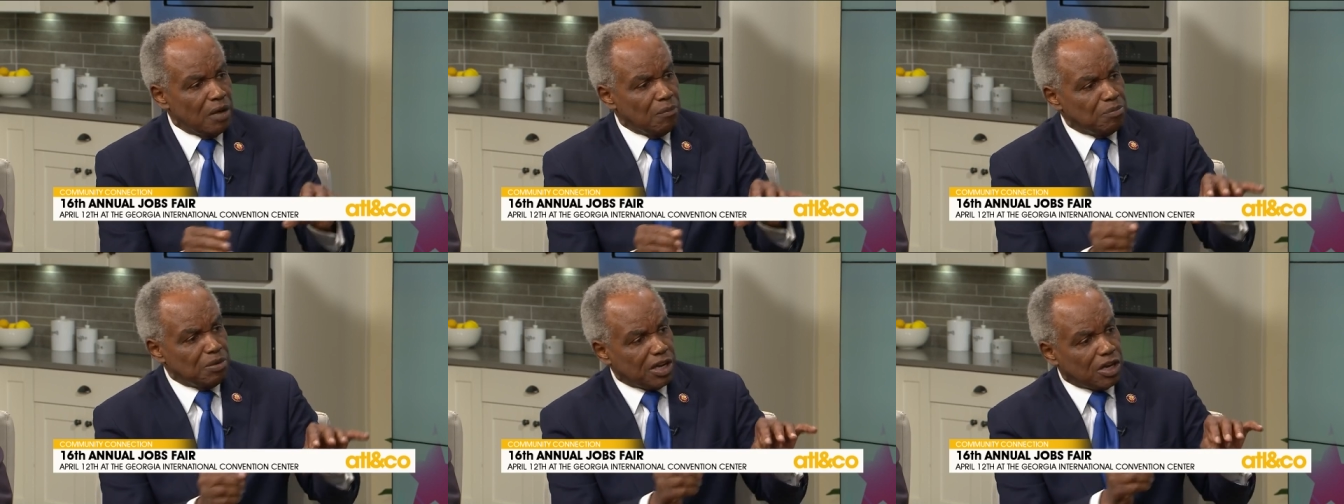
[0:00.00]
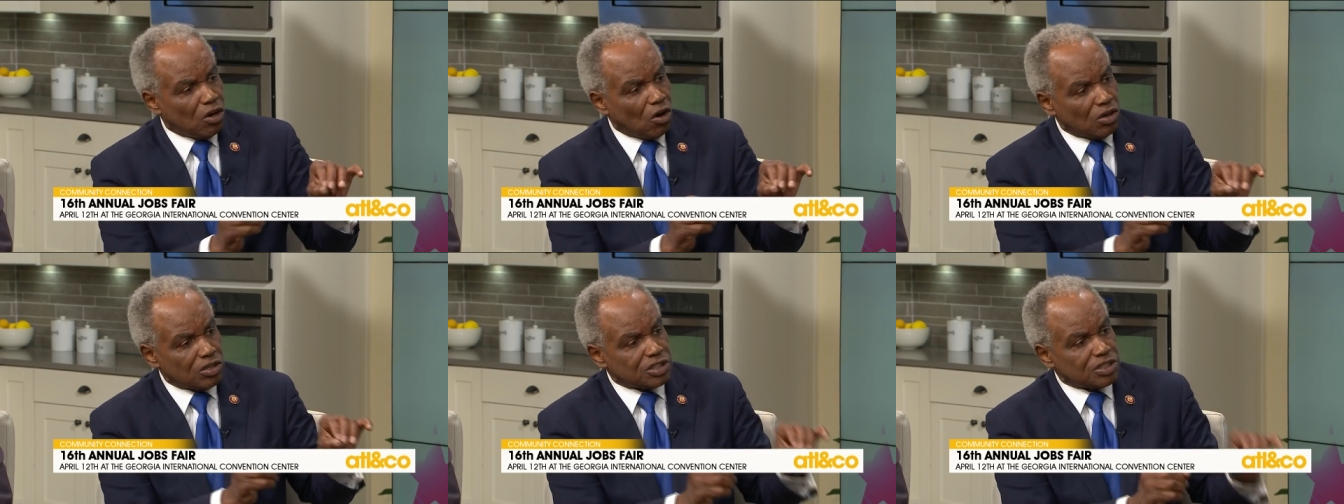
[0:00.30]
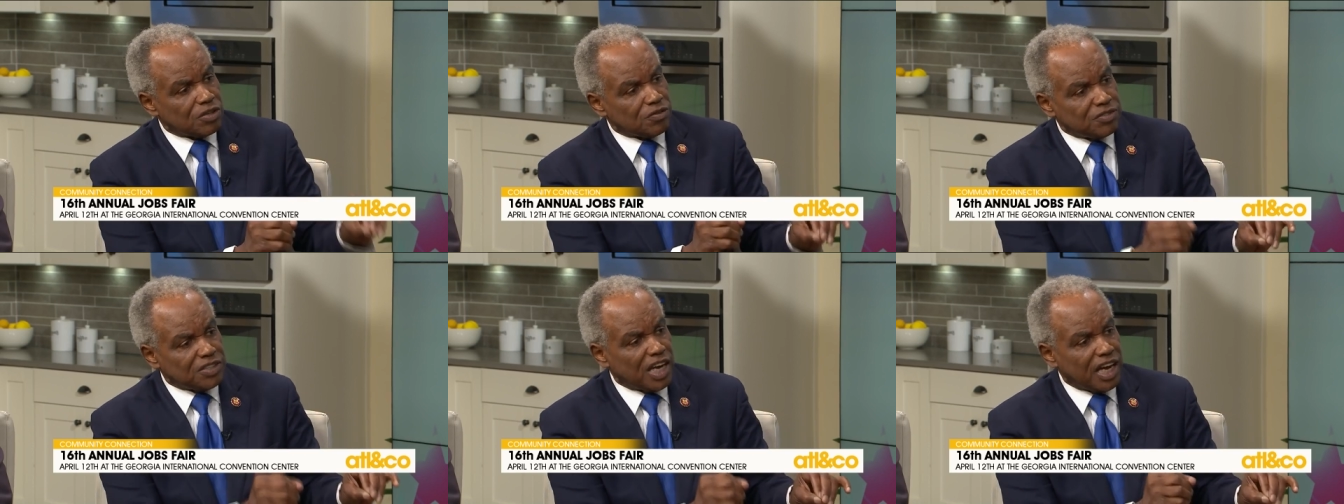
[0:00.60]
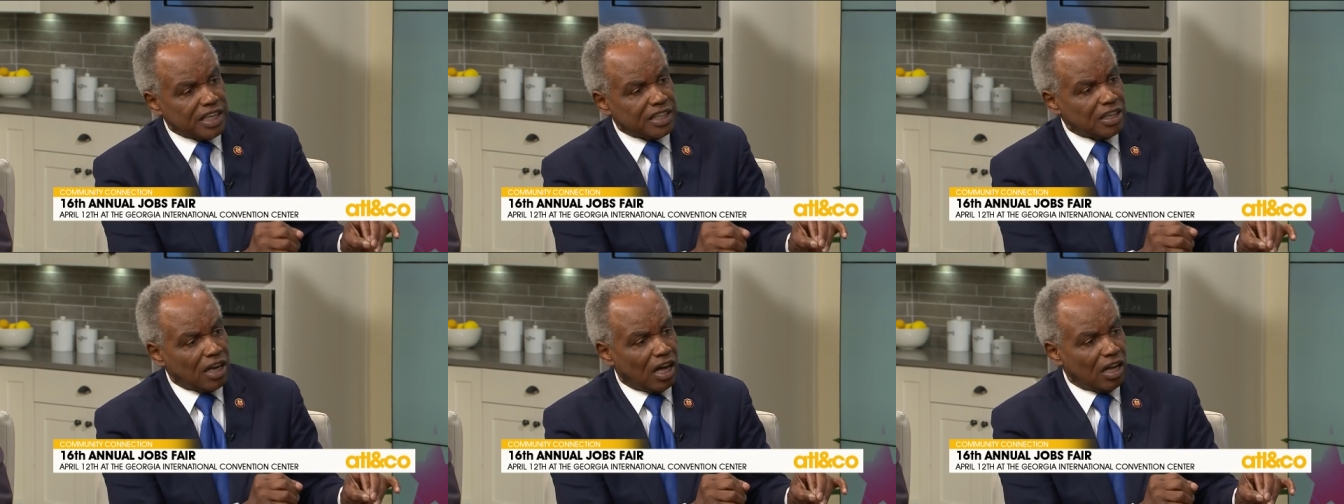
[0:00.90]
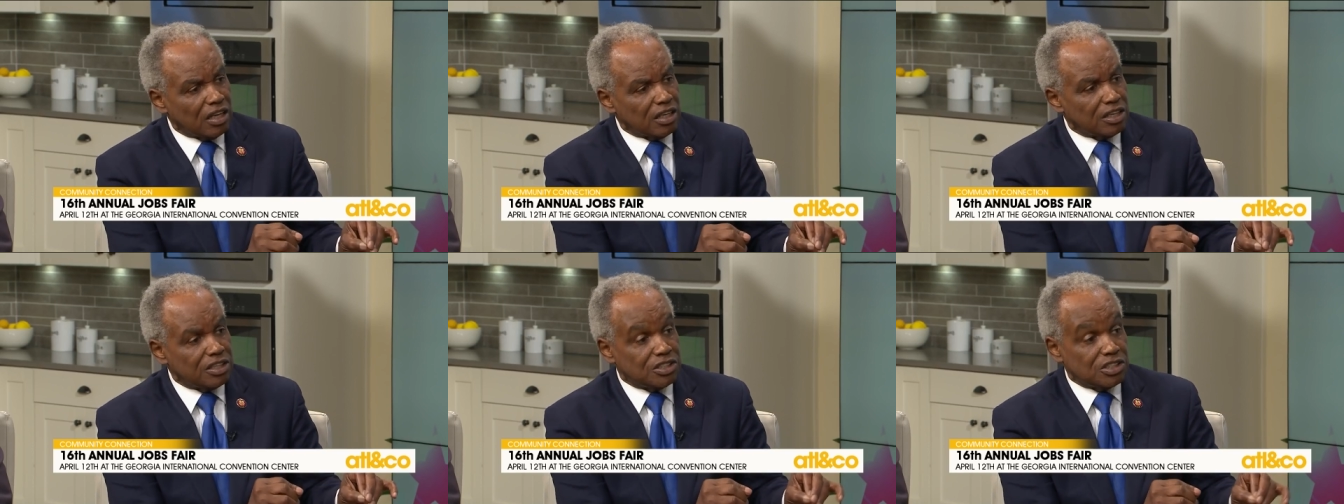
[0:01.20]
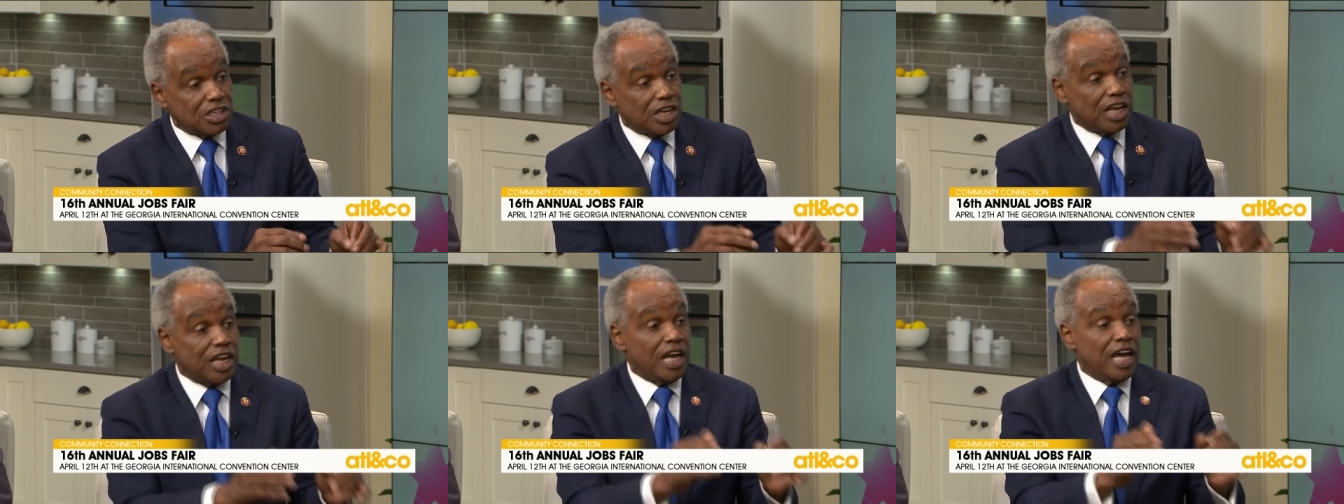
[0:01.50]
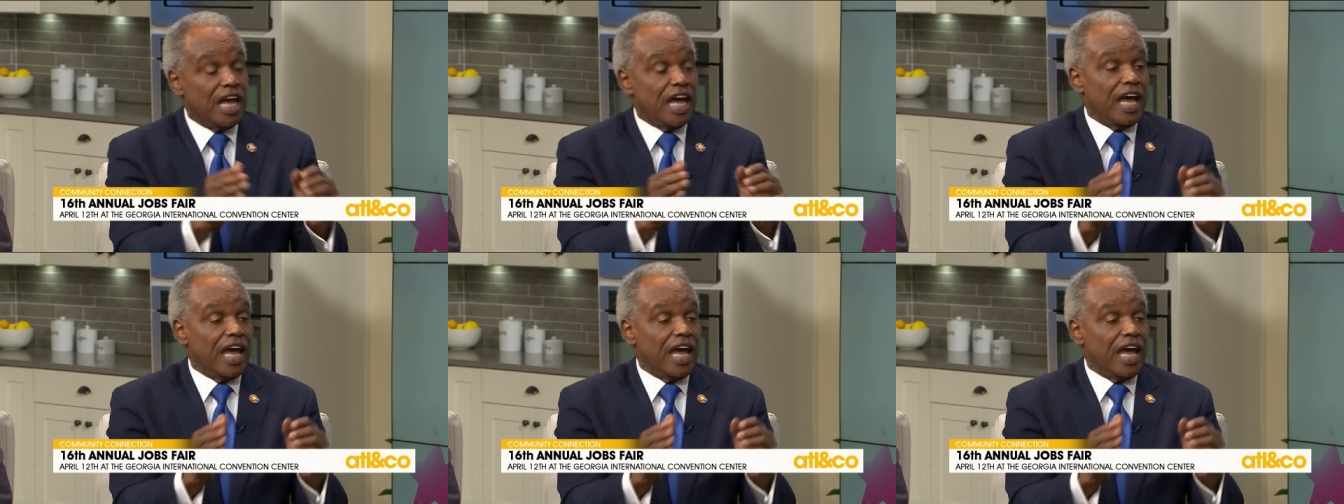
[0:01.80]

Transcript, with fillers: because of technology. Sure, they have